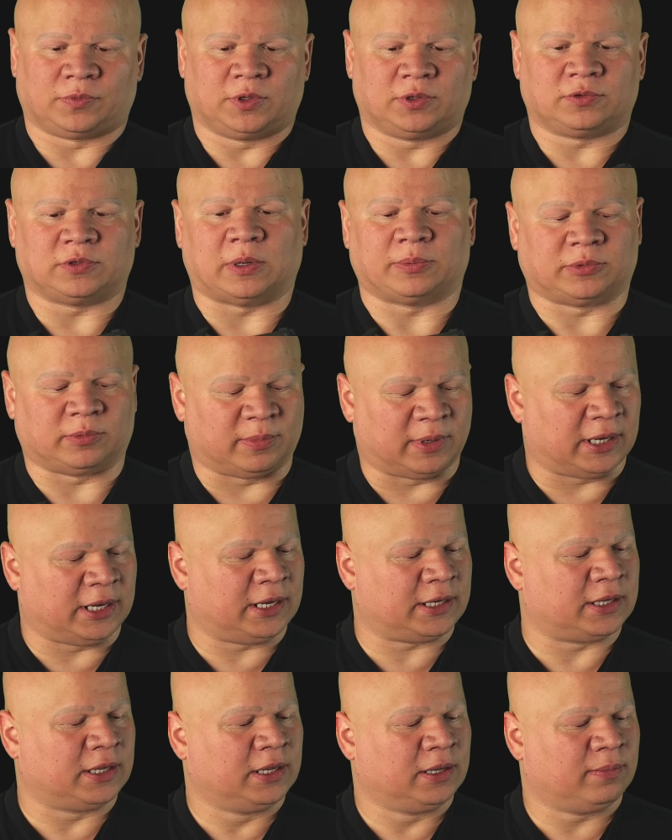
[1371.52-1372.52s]
Drop the
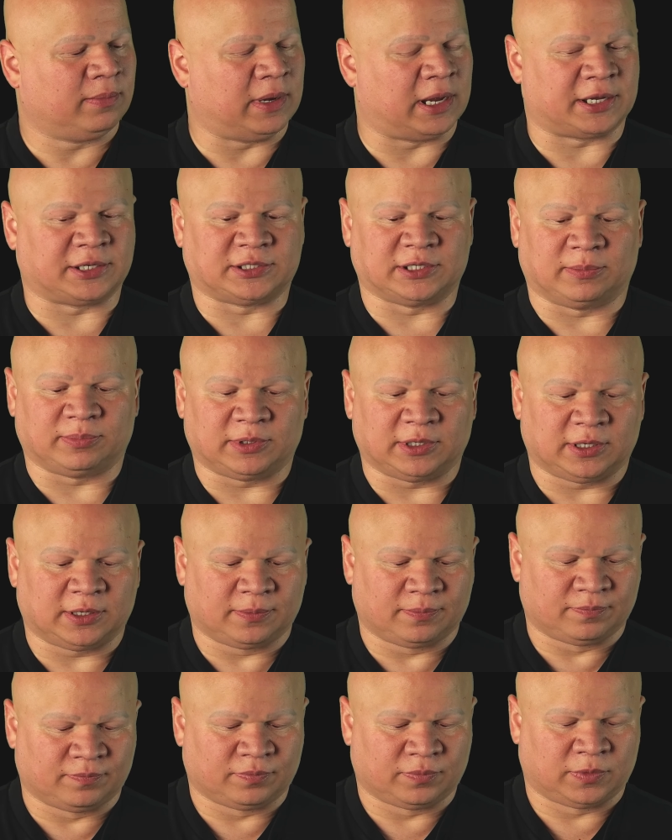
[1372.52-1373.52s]
mag. Mag is
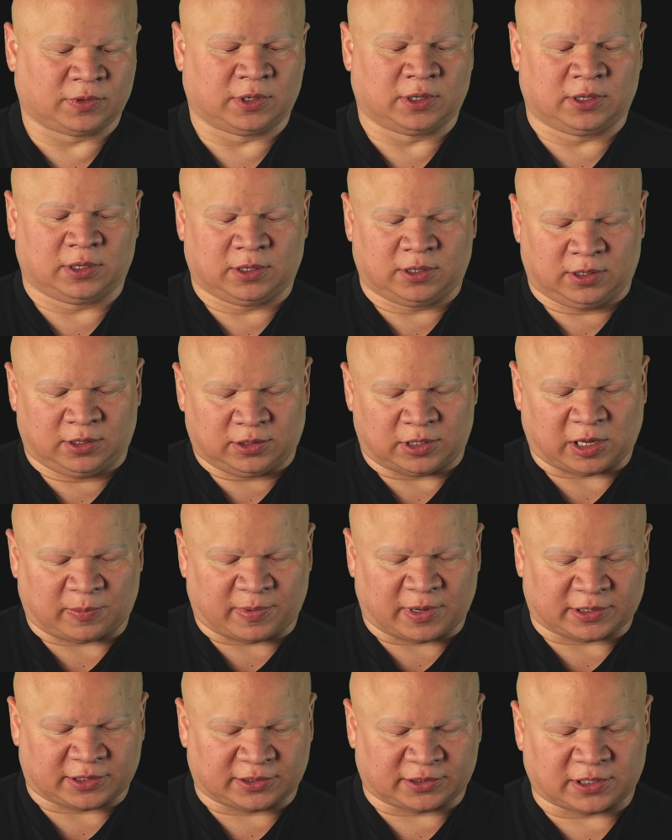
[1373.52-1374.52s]
empty. Lock
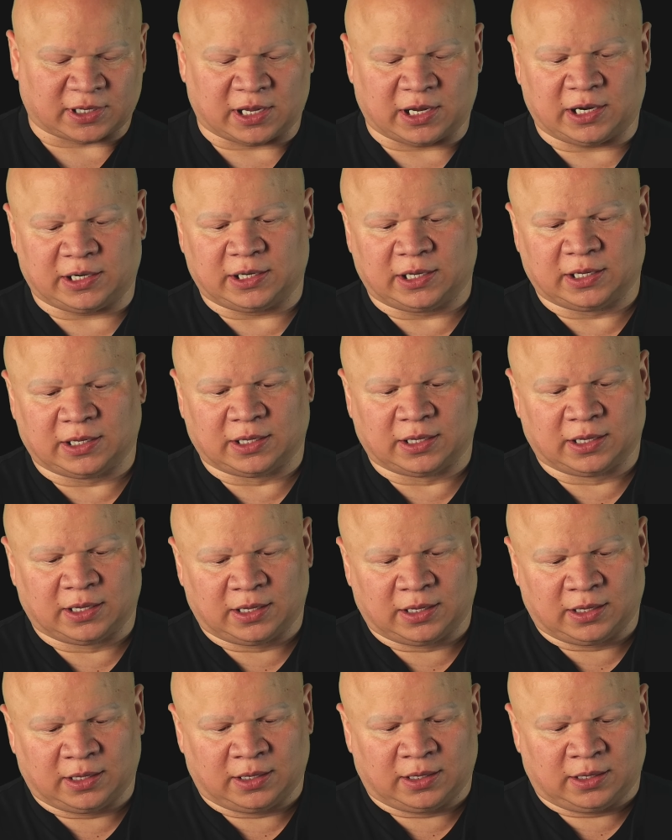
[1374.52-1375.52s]
back the slide.
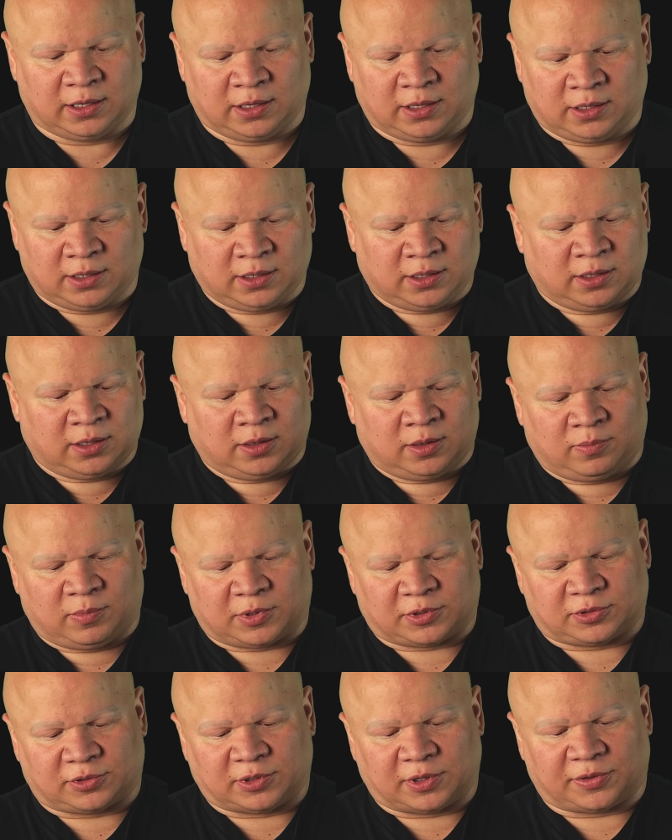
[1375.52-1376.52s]

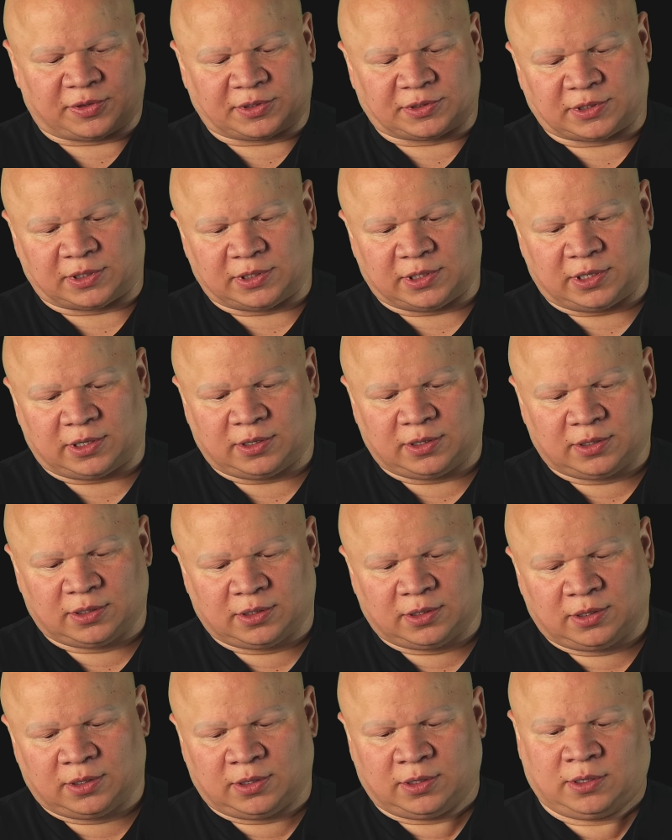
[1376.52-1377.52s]
Make sure nothing's in there.
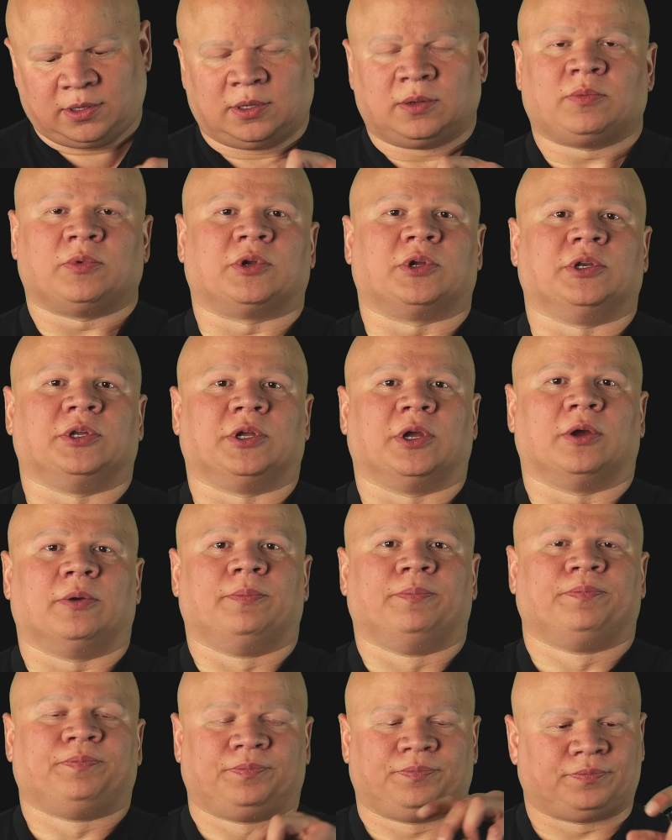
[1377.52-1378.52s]
We're good to
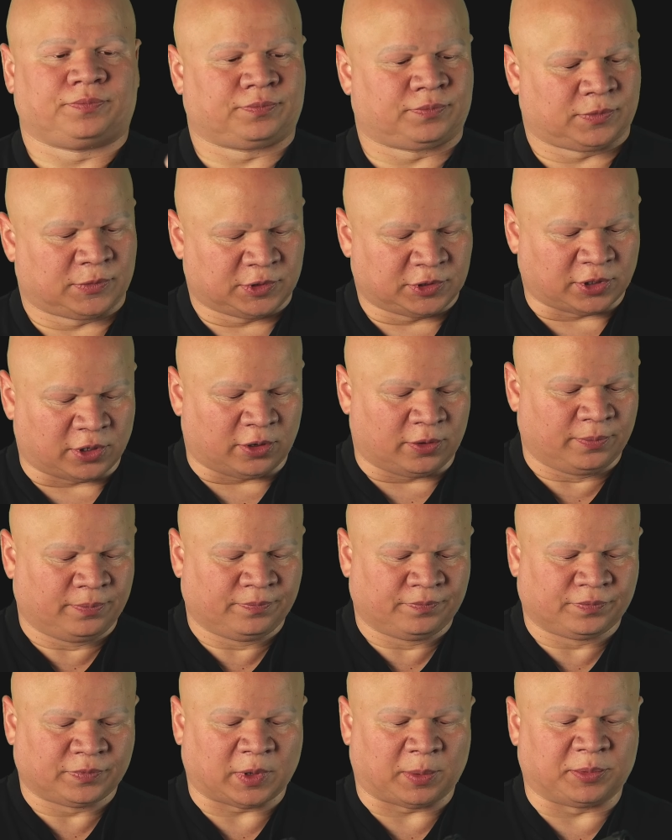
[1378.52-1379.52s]
go. So
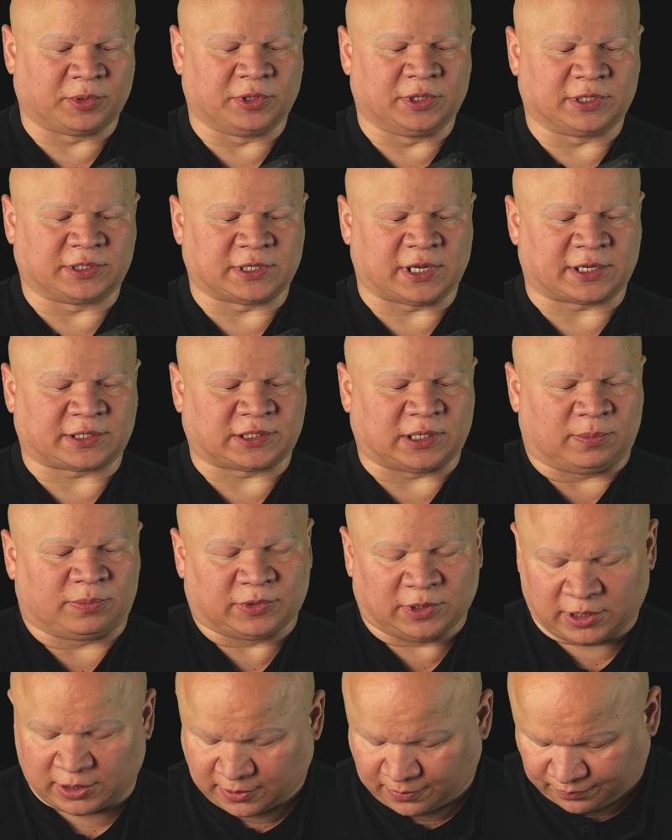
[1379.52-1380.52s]
I'm gonna do the exact same
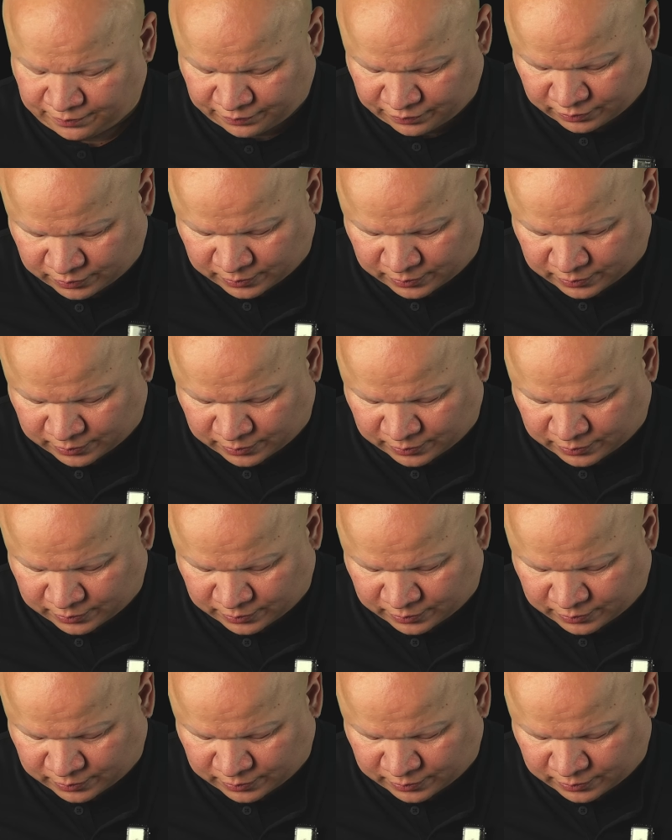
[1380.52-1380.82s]
thing,